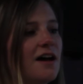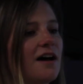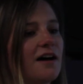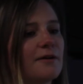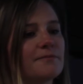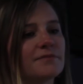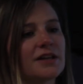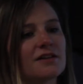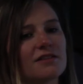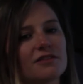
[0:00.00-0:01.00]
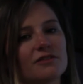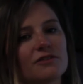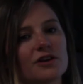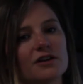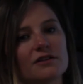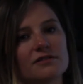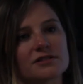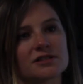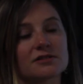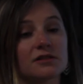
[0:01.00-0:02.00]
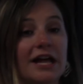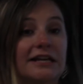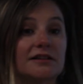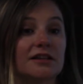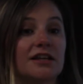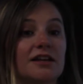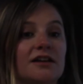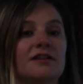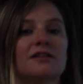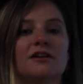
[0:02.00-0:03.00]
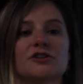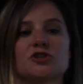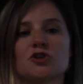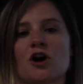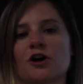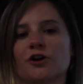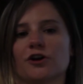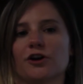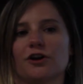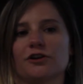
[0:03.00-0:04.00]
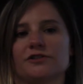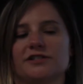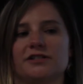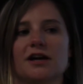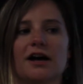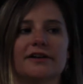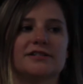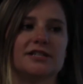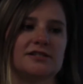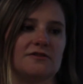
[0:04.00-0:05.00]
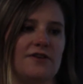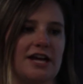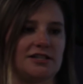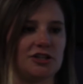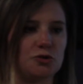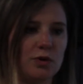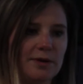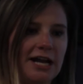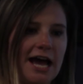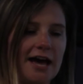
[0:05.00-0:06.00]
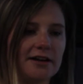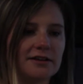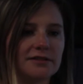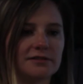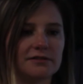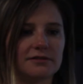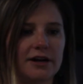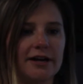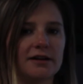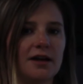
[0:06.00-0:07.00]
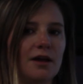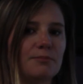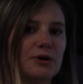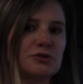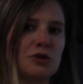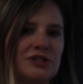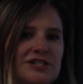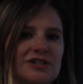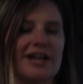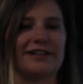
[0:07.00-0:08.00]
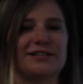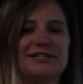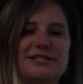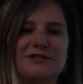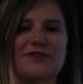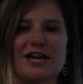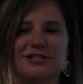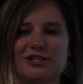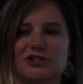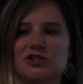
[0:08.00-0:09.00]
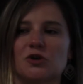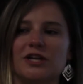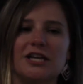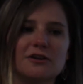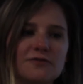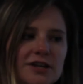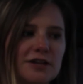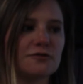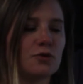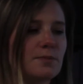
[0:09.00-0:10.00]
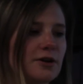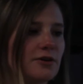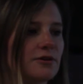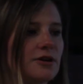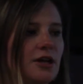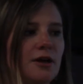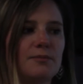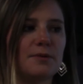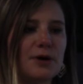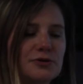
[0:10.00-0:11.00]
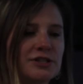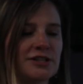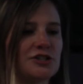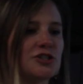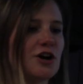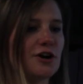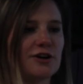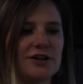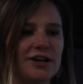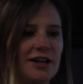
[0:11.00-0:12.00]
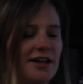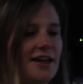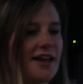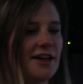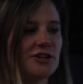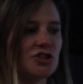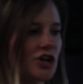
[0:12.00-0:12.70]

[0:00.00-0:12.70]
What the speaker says: the slightly stronger disadvantage women had, right? But it was only slightly disadvantaged. So even if women are proposing to start a